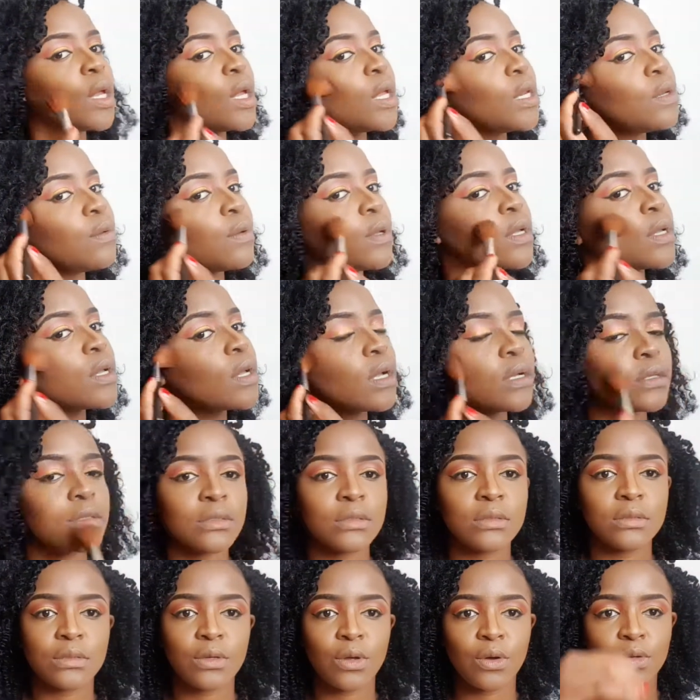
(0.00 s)
Anyway, I was
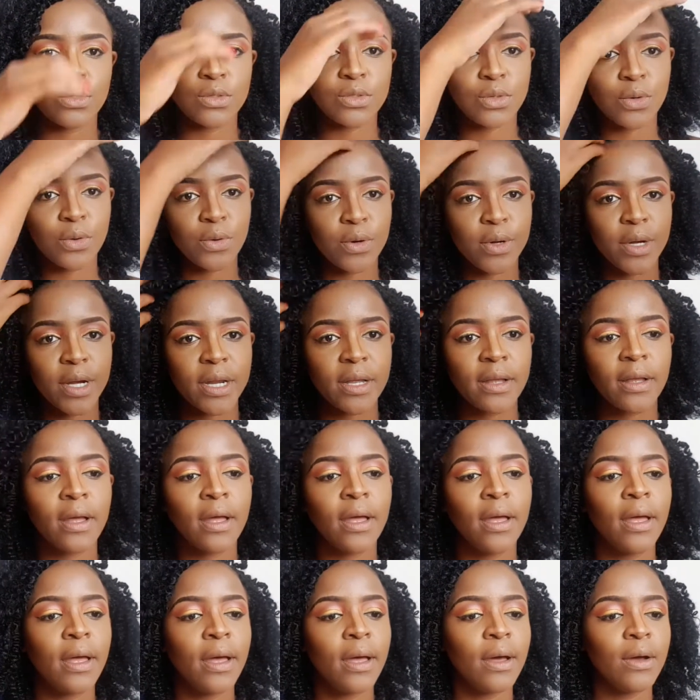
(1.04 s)
just contouring
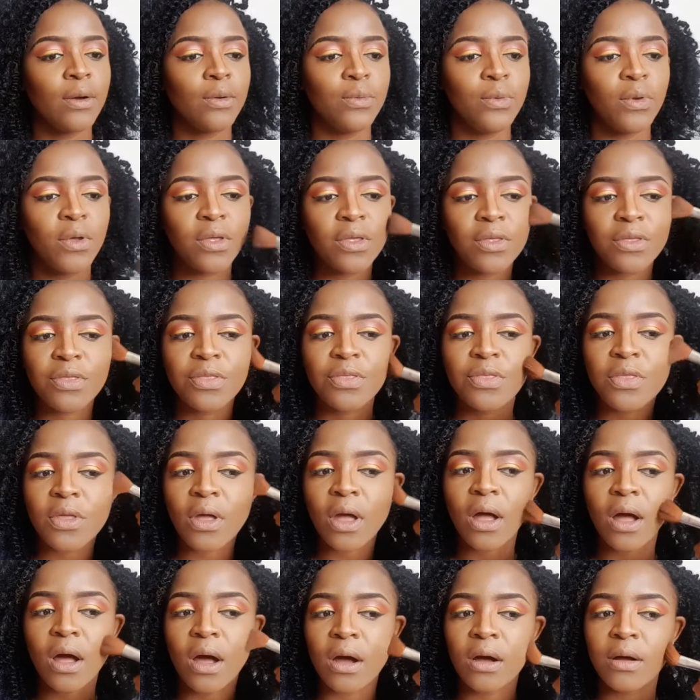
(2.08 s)
with
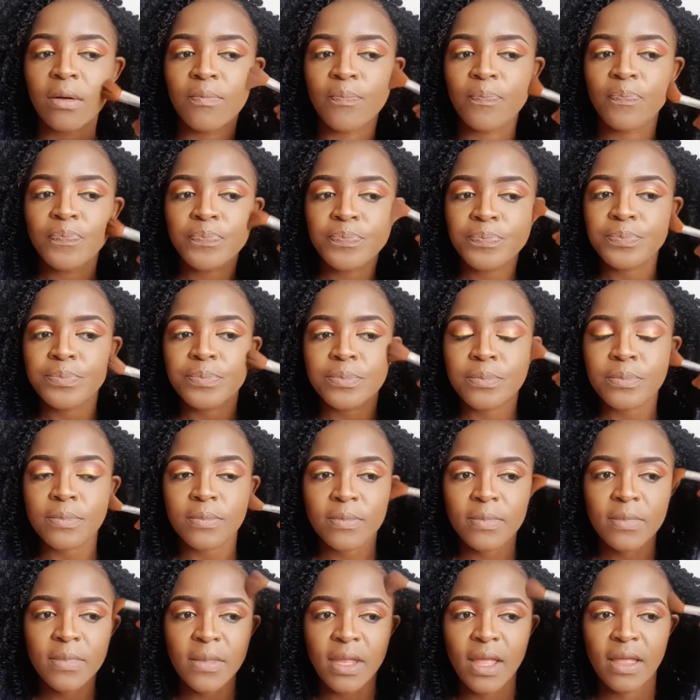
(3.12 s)

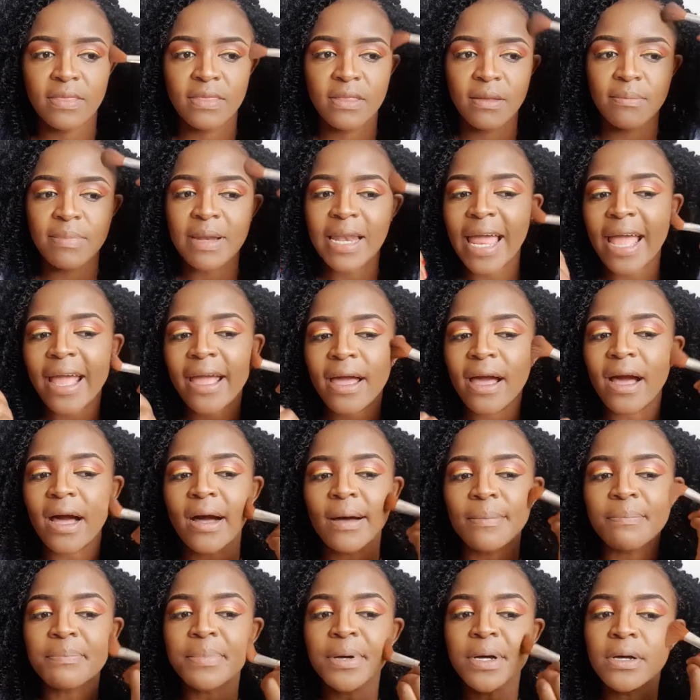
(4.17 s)
the Black
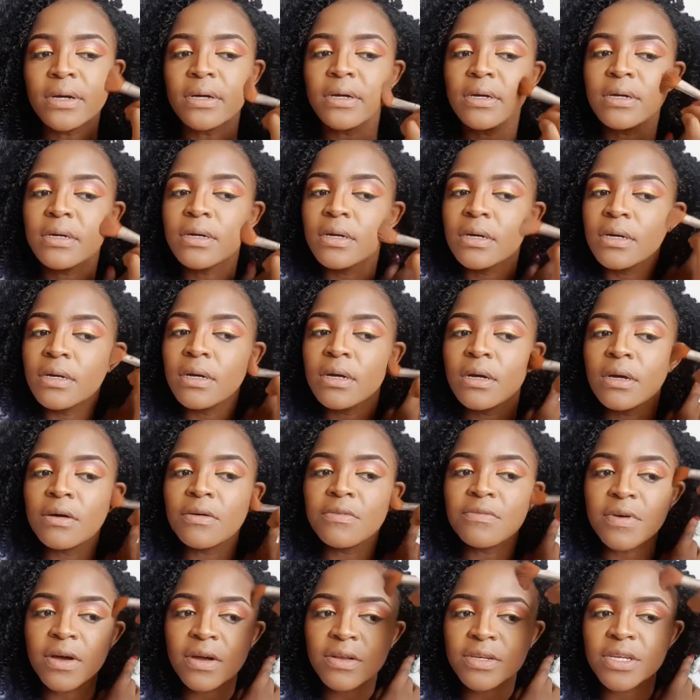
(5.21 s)
Up
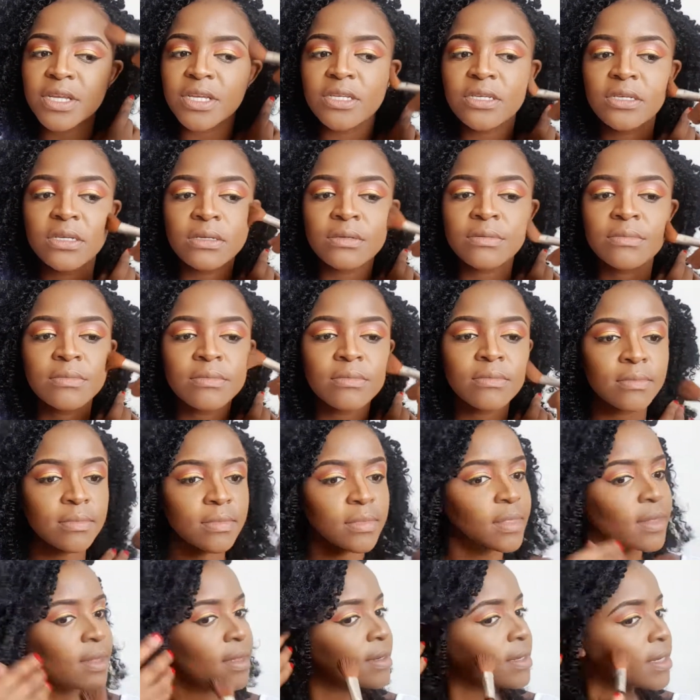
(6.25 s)
foundation
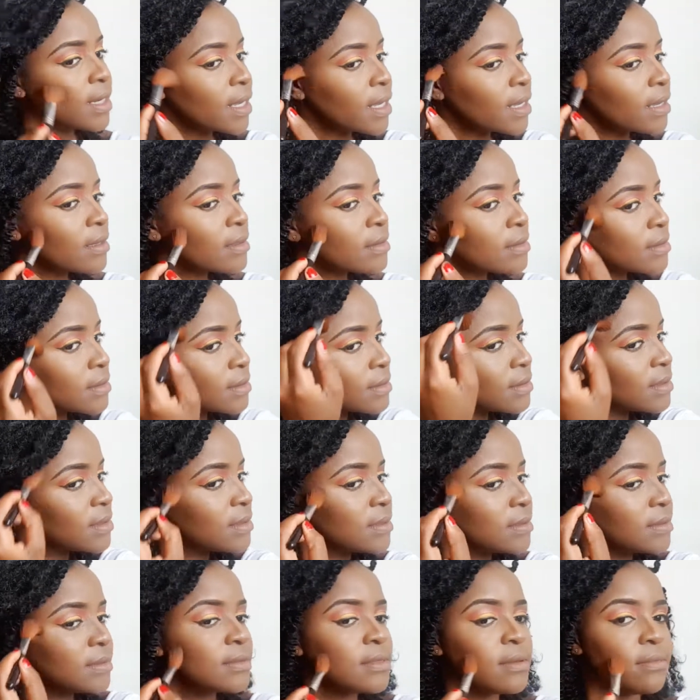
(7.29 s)
in like
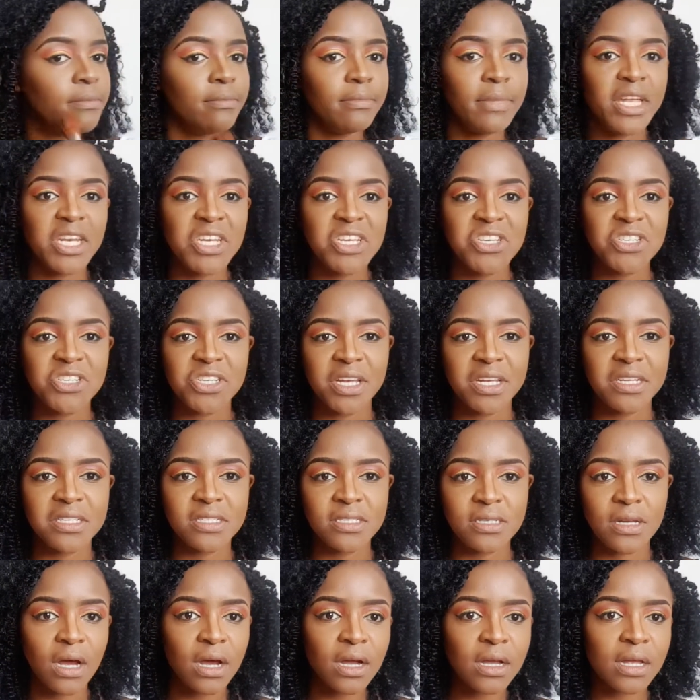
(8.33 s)
many
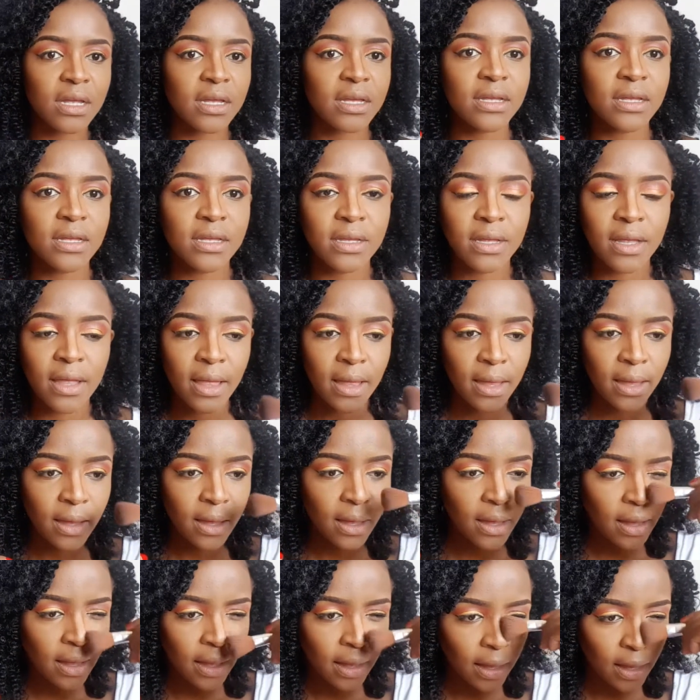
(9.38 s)
shades darker.
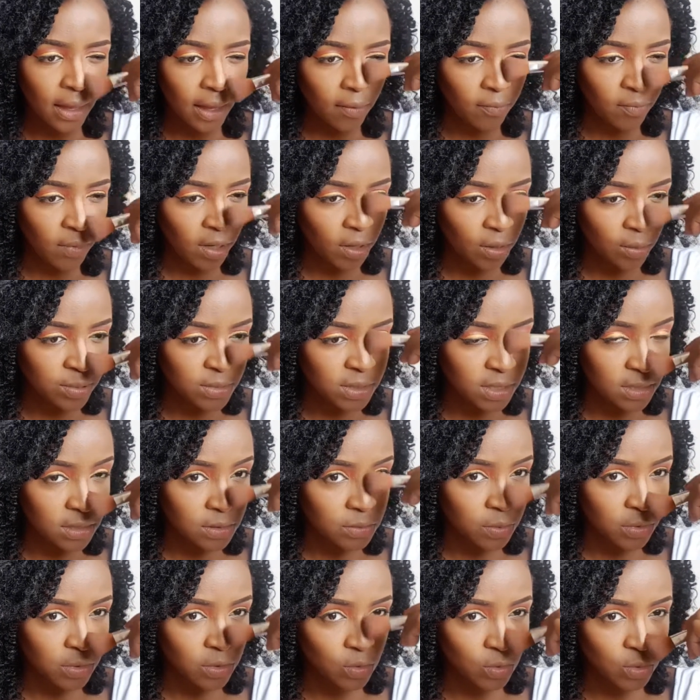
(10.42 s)
I'm like
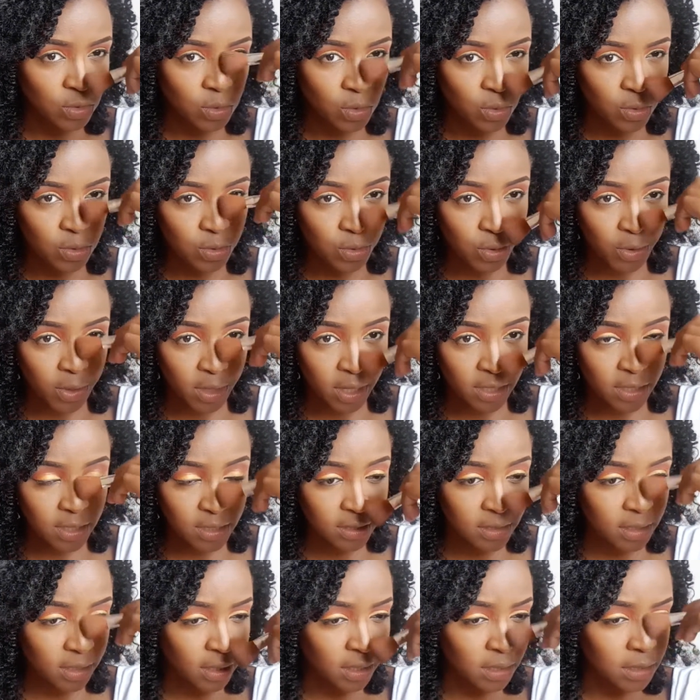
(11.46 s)
obsessed with nose contouring
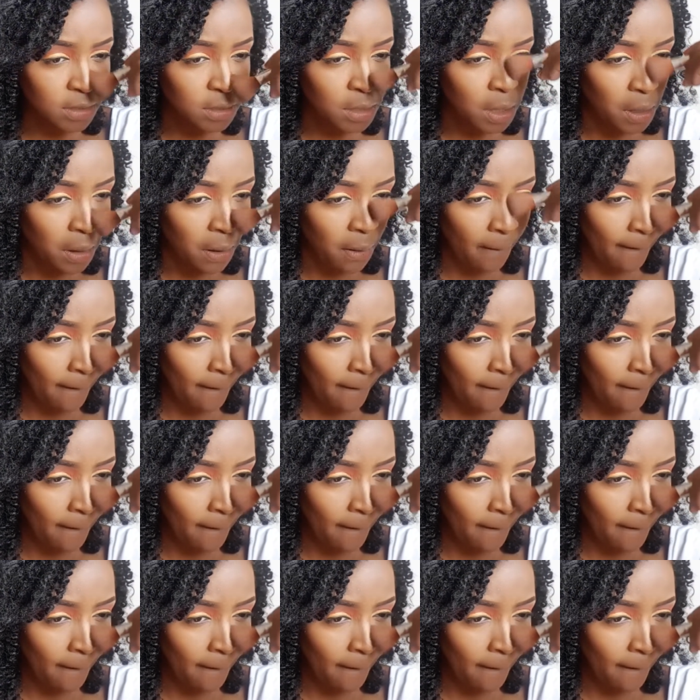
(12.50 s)
these days.